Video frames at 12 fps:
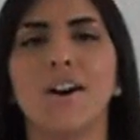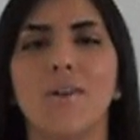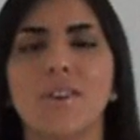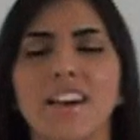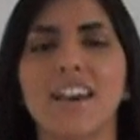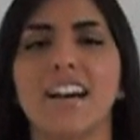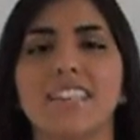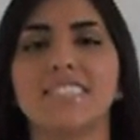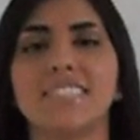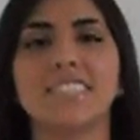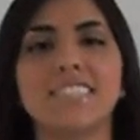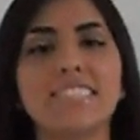Okay guys,
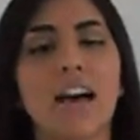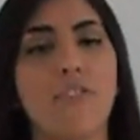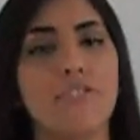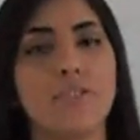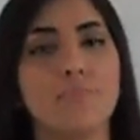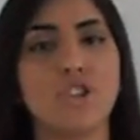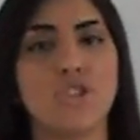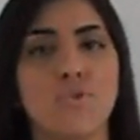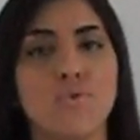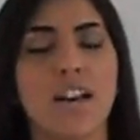this is outfit number two.